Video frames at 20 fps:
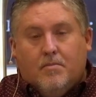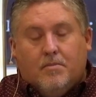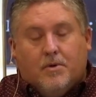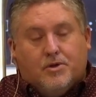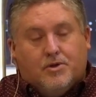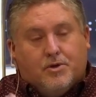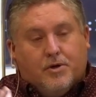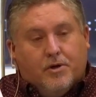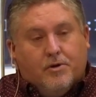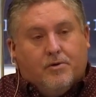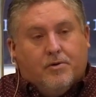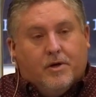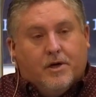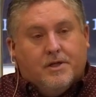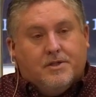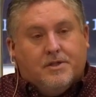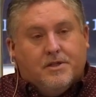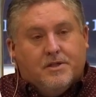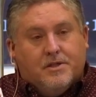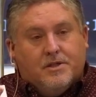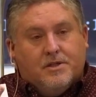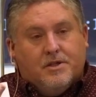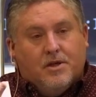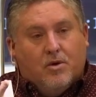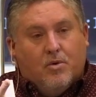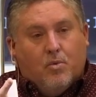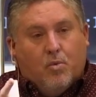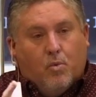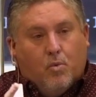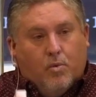But true Christians
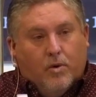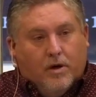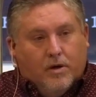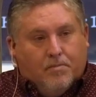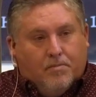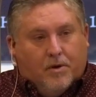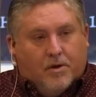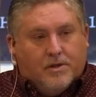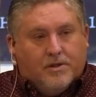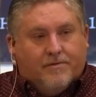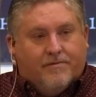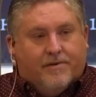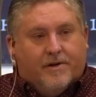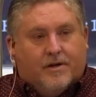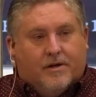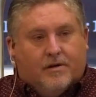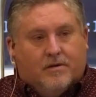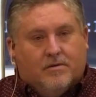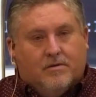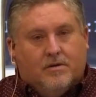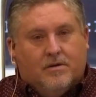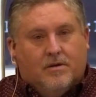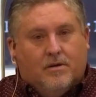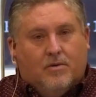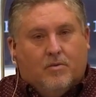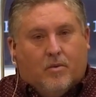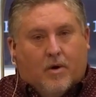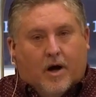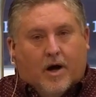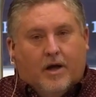will persevere.
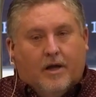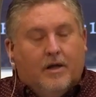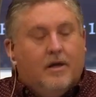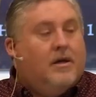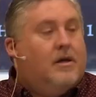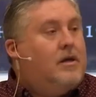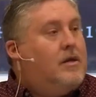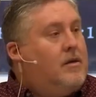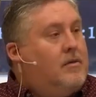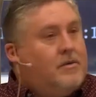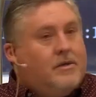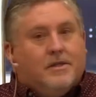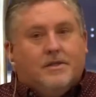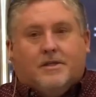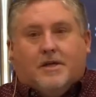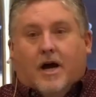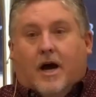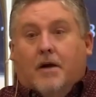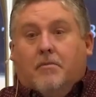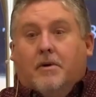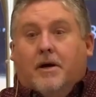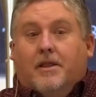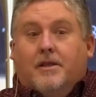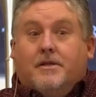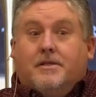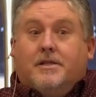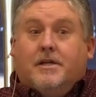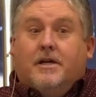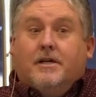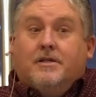Why? Because God made
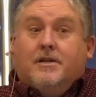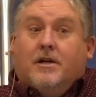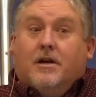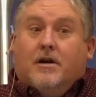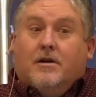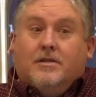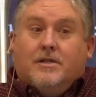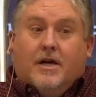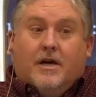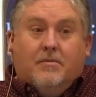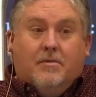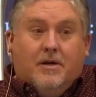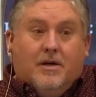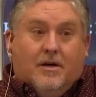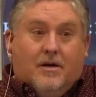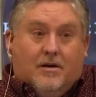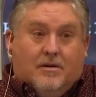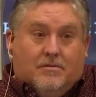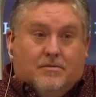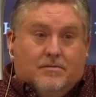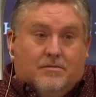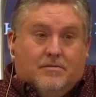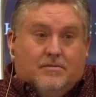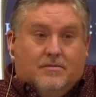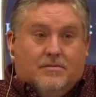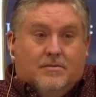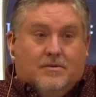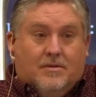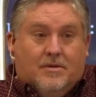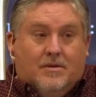the decision a long time ago,
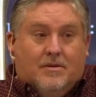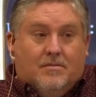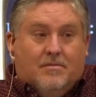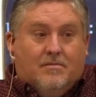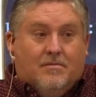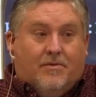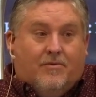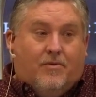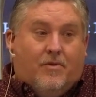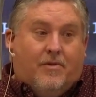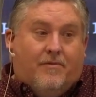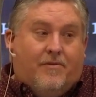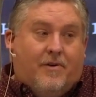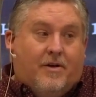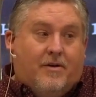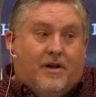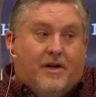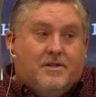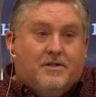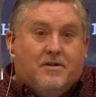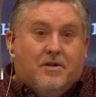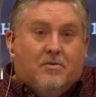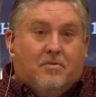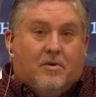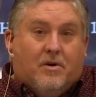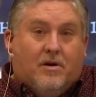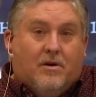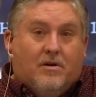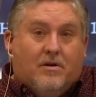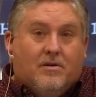before the foundation of the
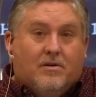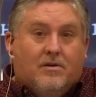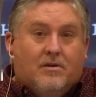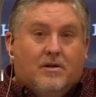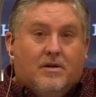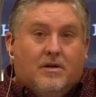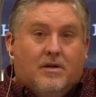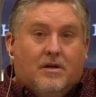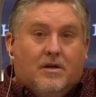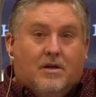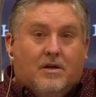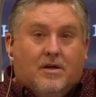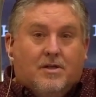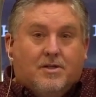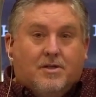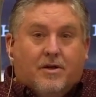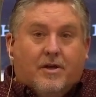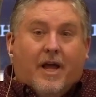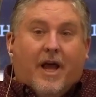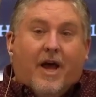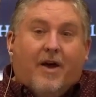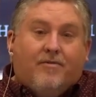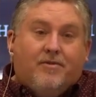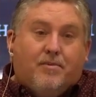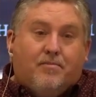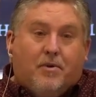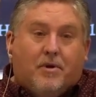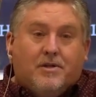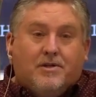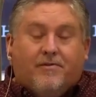world. So you have
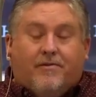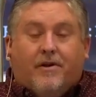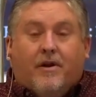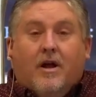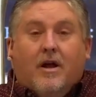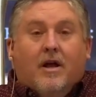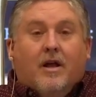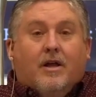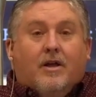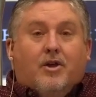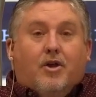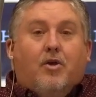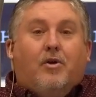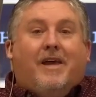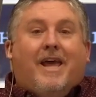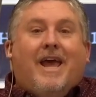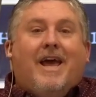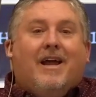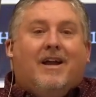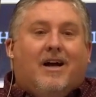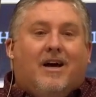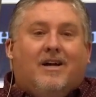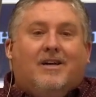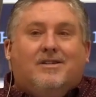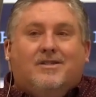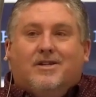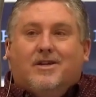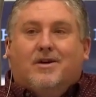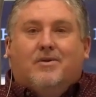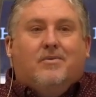to persevere. You can't
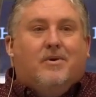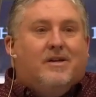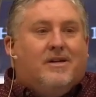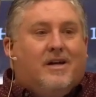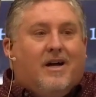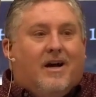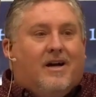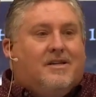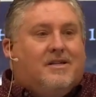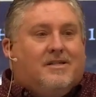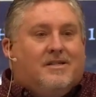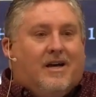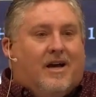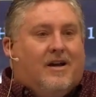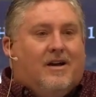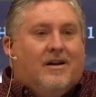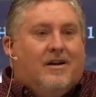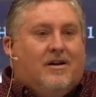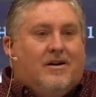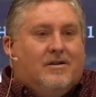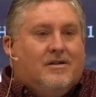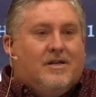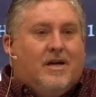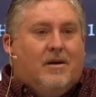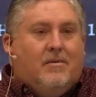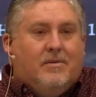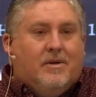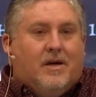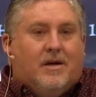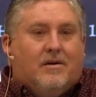undo what God decided a long
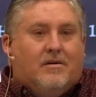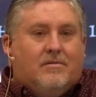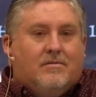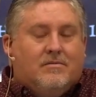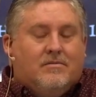time ago,